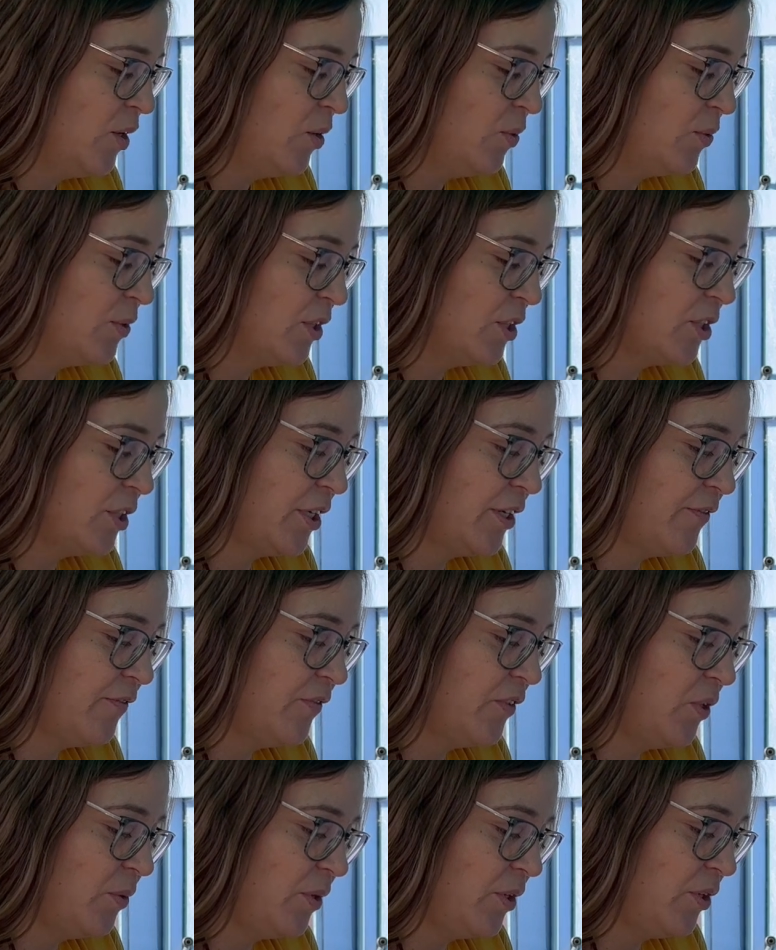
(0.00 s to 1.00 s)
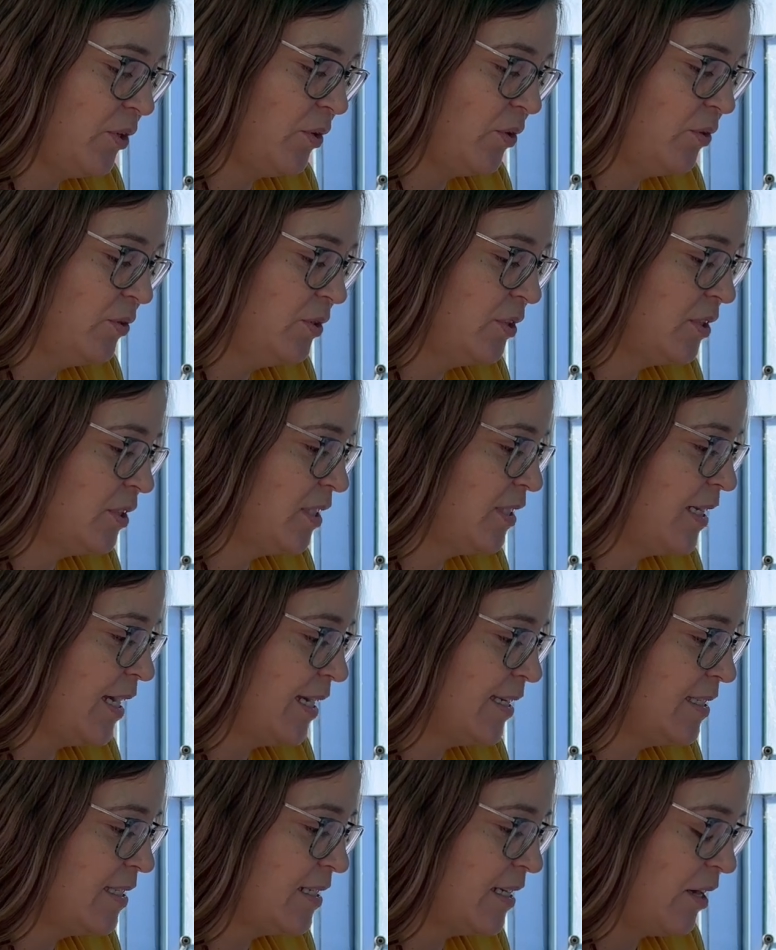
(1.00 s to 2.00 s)
We'll start a few of those to
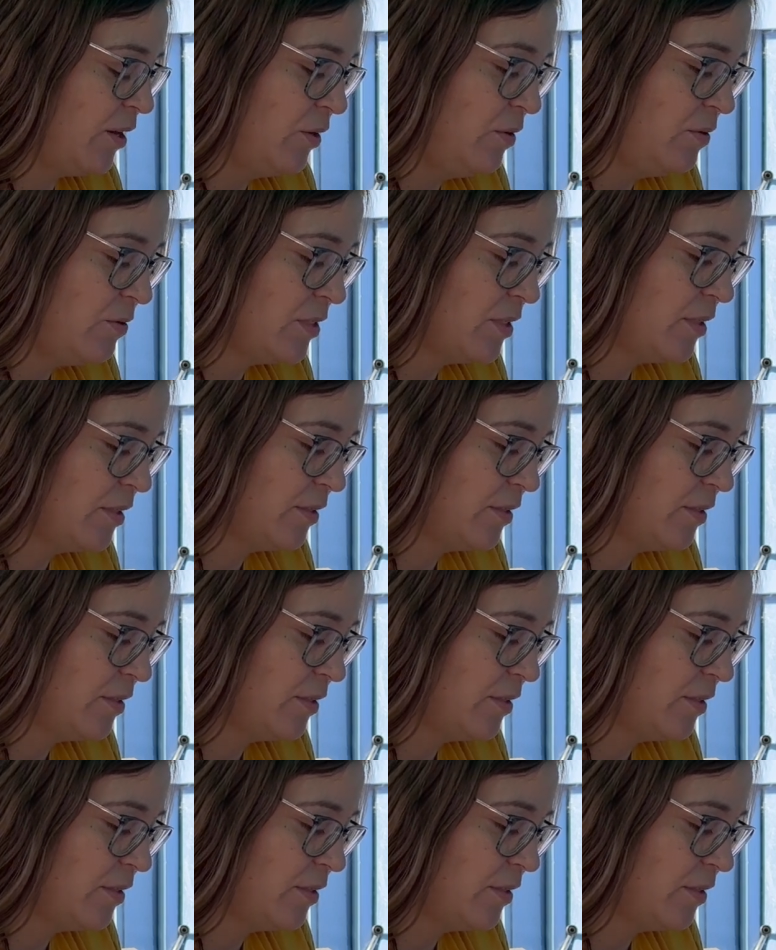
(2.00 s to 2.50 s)
test out.